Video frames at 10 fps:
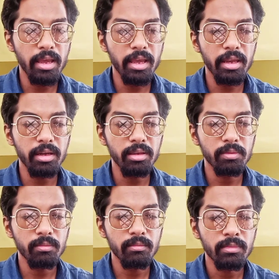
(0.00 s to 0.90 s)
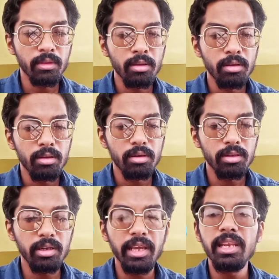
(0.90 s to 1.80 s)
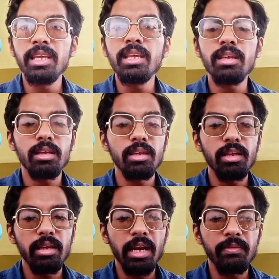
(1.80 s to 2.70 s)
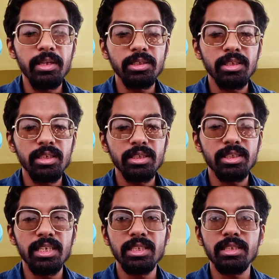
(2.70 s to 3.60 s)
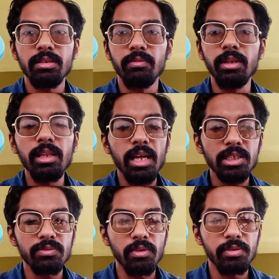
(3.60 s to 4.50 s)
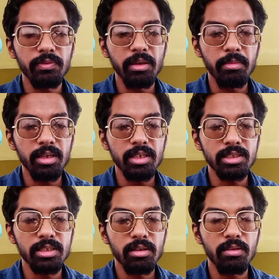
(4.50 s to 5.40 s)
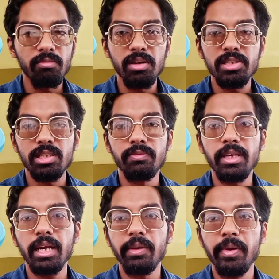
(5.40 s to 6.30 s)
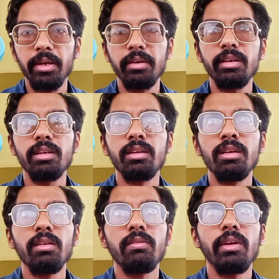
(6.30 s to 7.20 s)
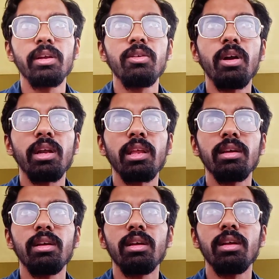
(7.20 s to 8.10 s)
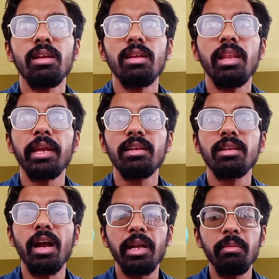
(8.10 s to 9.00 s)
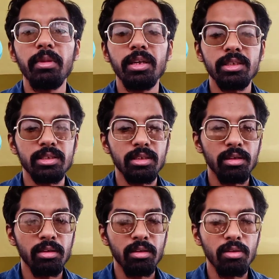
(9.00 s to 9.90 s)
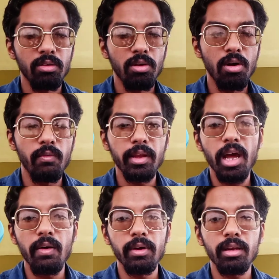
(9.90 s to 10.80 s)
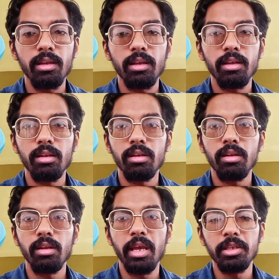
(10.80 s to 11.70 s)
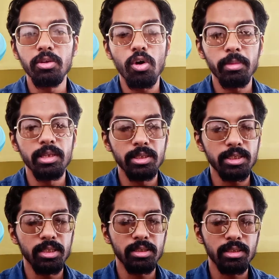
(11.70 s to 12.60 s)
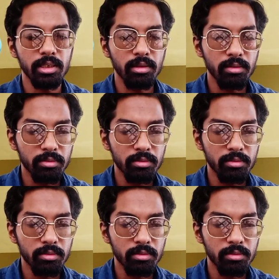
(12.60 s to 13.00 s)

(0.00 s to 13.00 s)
And the Daily Adventure Incense will last for 15 minutes once we activated it. It's not like the 30 minutes or 1 hour like the normal incense.